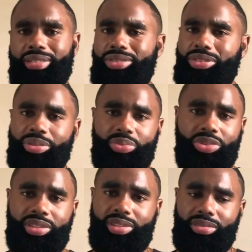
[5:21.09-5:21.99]
the
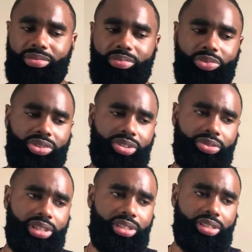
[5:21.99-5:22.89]
most I
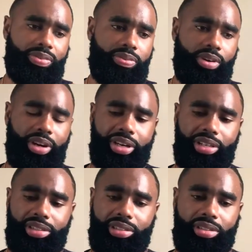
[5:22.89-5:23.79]
really look for
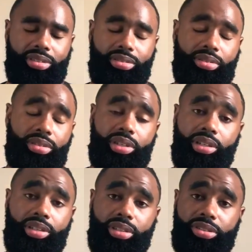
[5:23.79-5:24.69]
is like
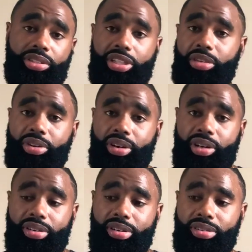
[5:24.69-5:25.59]
a girl to keep her
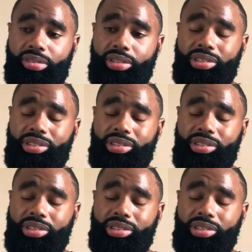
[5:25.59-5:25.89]
hair